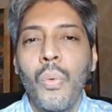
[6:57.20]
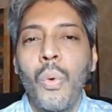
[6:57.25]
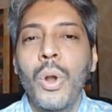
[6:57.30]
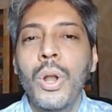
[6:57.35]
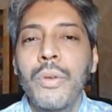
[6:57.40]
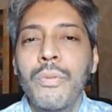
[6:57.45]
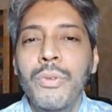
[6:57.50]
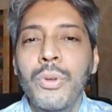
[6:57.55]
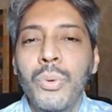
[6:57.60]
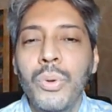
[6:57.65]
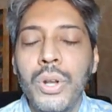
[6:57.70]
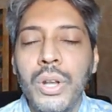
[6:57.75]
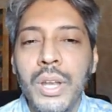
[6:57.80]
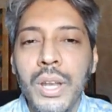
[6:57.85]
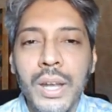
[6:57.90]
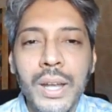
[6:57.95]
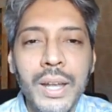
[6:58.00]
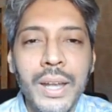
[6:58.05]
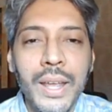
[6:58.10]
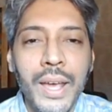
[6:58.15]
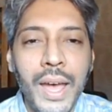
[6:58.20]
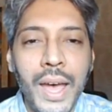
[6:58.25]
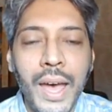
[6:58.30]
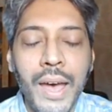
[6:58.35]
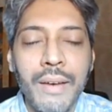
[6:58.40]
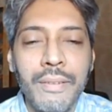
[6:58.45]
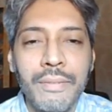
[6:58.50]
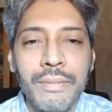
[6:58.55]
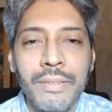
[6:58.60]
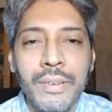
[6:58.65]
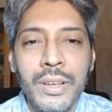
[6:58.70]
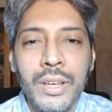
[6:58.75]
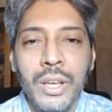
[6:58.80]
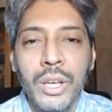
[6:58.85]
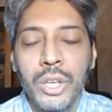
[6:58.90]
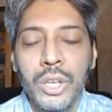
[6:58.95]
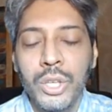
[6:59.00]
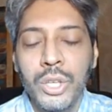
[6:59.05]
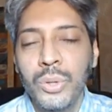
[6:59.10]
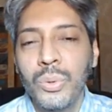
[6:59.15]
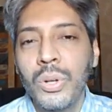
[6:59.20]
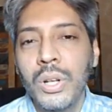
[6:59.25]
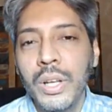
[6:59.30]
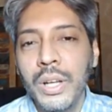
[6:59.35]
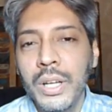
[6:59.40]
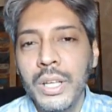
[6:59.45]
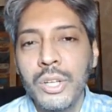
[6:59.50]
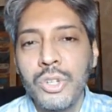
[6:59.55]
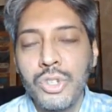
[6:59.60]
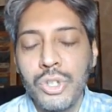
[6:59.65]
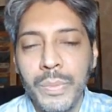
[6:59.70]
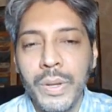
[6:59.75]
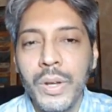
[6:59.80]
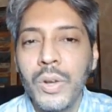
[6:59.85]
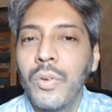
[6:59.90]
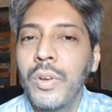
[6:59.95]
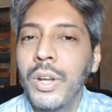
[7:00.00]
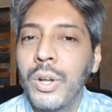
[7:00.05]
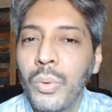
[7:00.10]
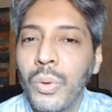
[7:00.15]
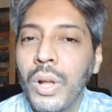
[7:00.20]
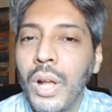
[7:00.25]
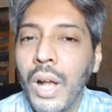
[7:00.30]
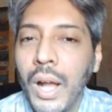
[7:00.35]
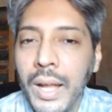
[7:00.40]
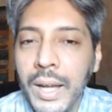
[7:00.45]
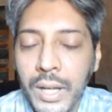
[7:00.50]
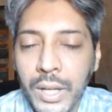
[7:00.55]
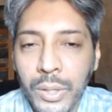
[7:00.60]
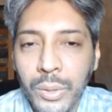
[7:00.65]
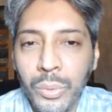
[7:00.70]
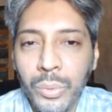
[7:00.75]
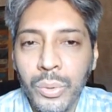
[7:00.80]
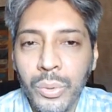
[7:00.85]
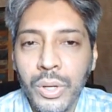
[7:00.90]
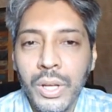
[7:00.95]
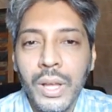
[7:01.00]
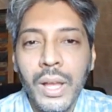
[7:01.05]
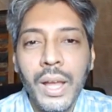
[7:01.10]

What if you didn't have Euclidean geometry to guide you,